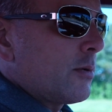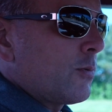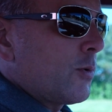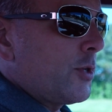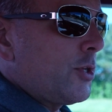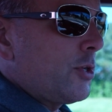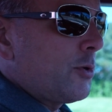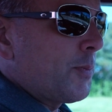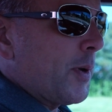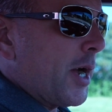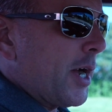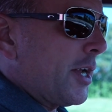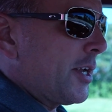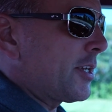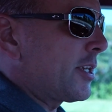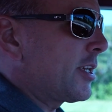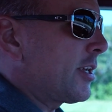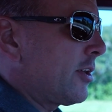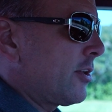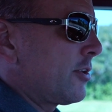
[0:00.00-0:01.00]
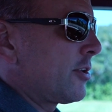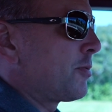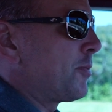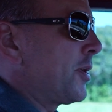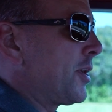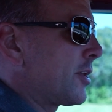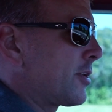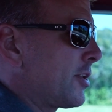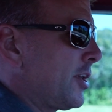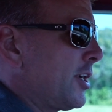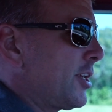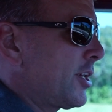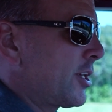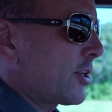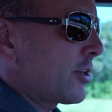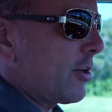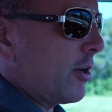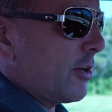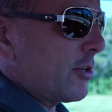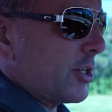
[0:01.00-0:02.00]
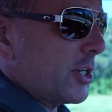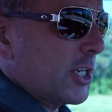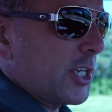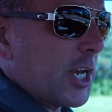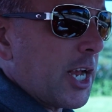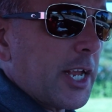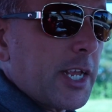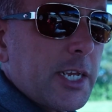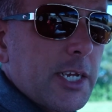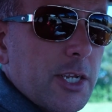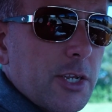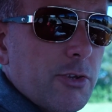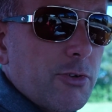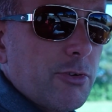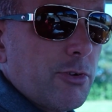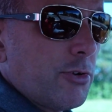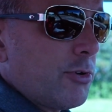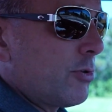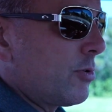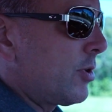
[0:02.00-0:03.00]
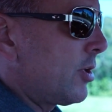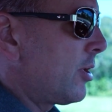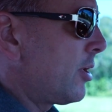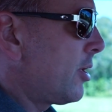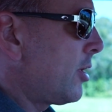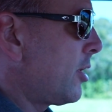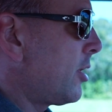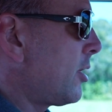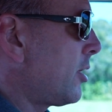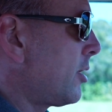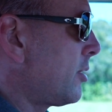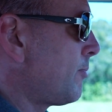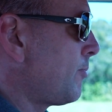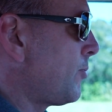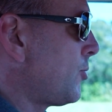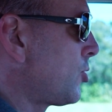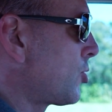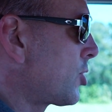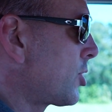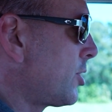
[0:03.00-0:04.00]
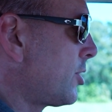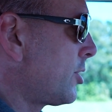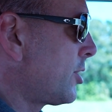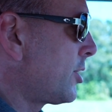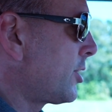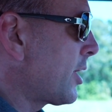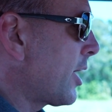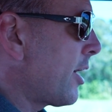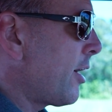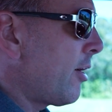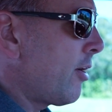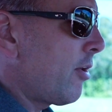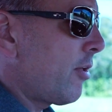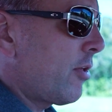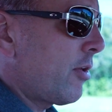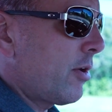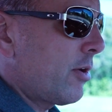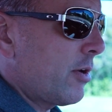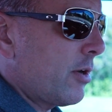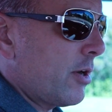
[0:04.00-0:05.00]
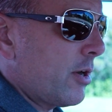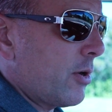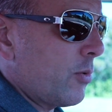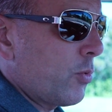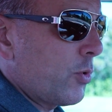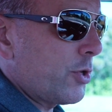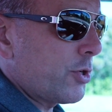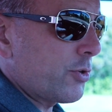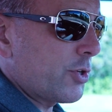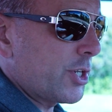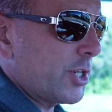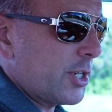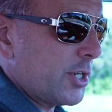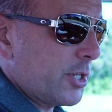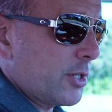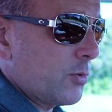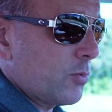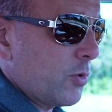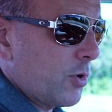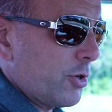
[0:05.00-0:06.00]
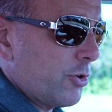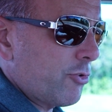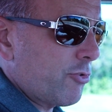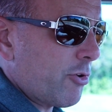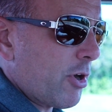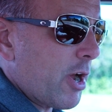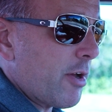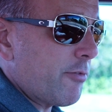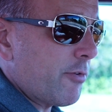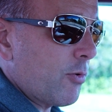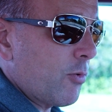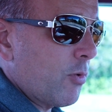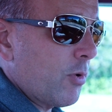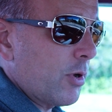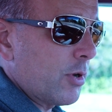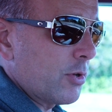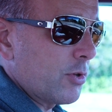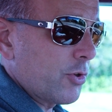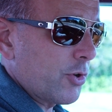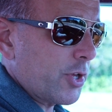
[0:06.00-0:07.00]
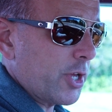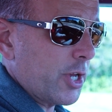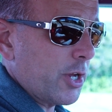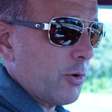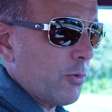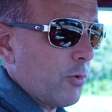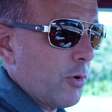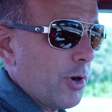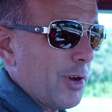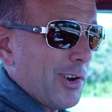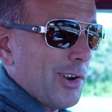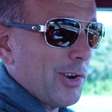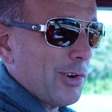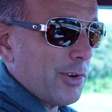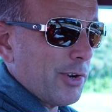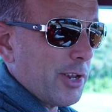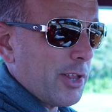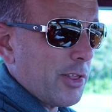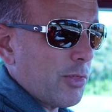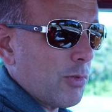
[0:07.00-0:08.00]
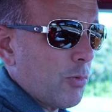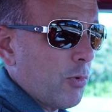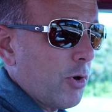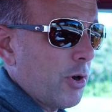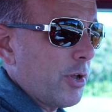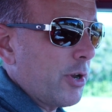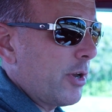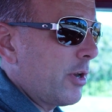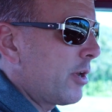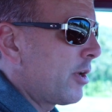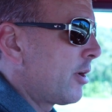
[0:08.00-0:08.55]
When you buy and sell as many classic cars as I get to, um, you can tell uh, when you're sitting in one, driving one, looking at one, underneath one.